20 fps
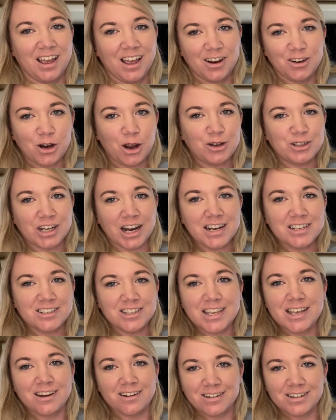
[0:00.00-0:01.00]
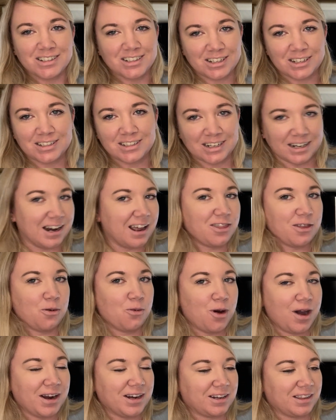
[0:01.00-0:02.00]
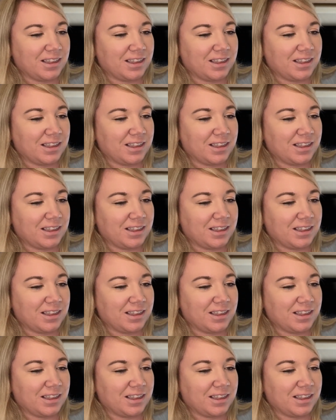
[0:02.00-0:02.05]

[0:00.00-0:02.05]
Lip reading: No change there, it's just another white